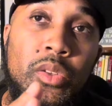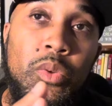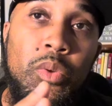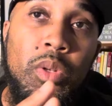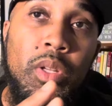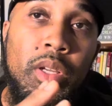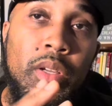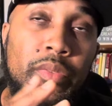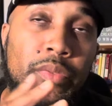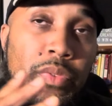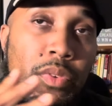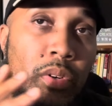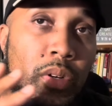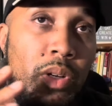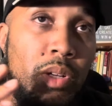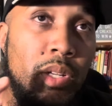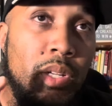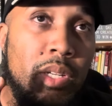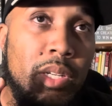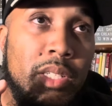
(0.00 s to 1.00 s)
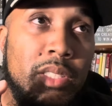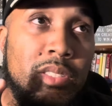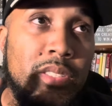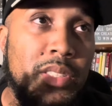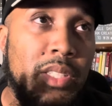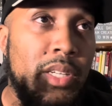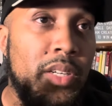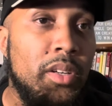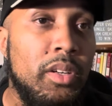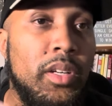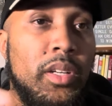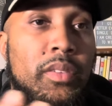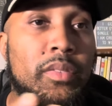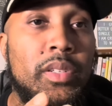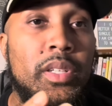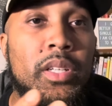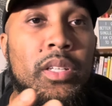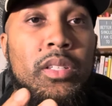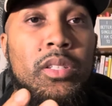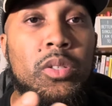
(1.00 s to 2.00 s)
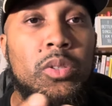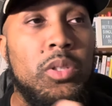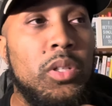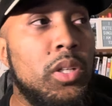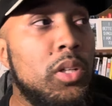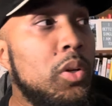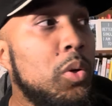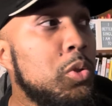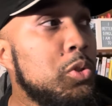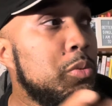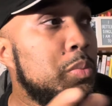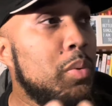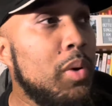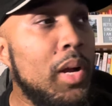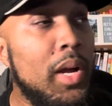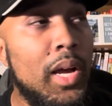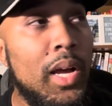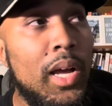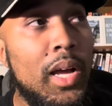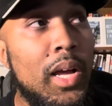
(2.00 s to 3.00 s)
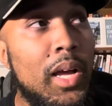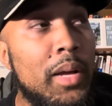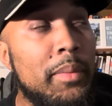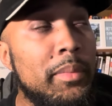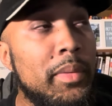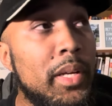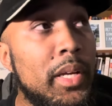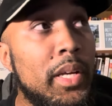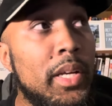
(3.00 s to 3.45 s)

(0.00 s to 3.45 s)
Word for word: you're looking for this narrative against a Coach Prime,